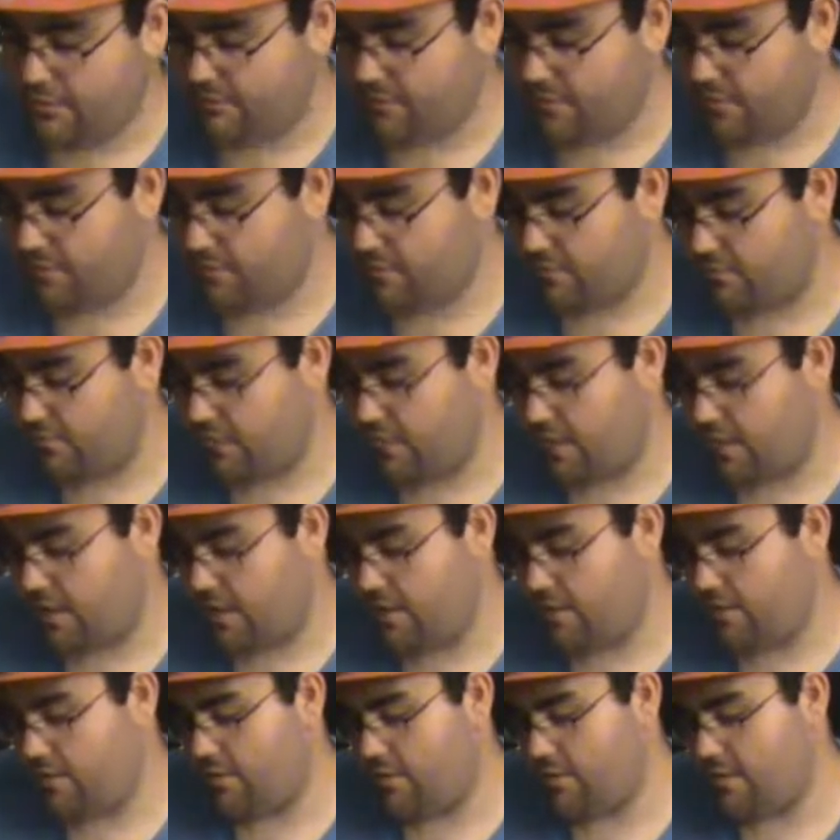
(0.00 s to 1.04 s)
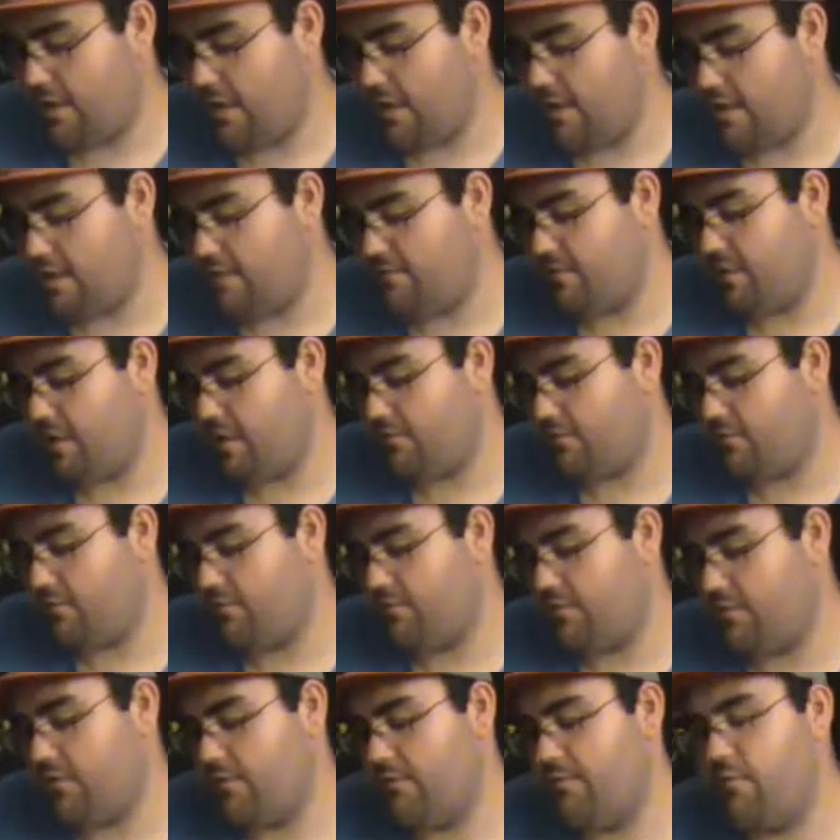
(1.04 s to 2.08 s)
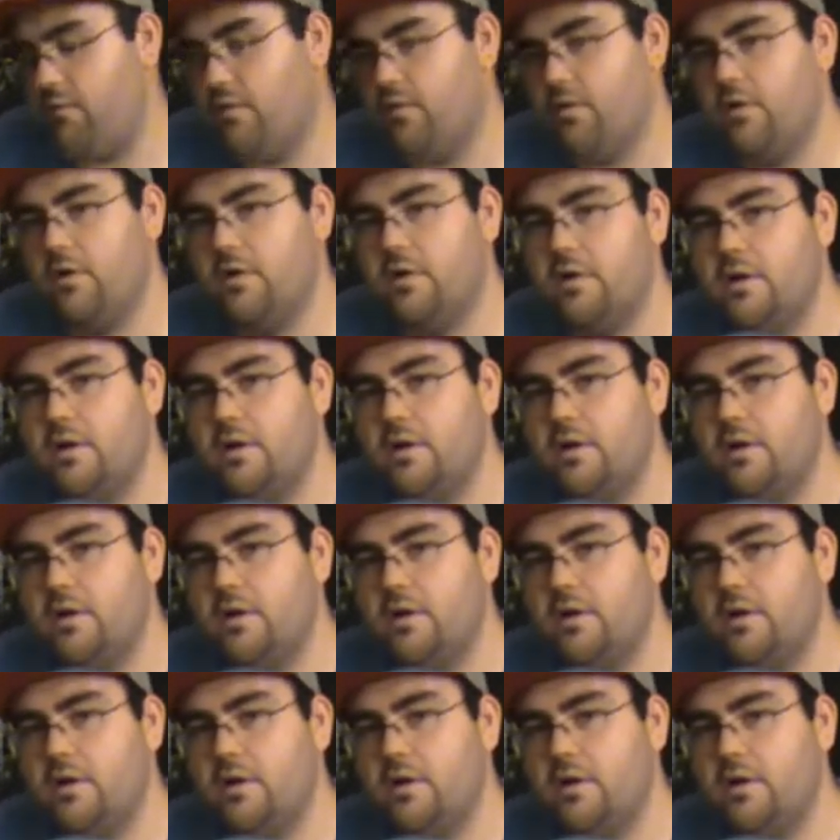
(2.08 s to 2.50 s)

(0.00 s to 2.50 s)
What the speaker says: the first one we got here is ATV Off-Road Fury 4,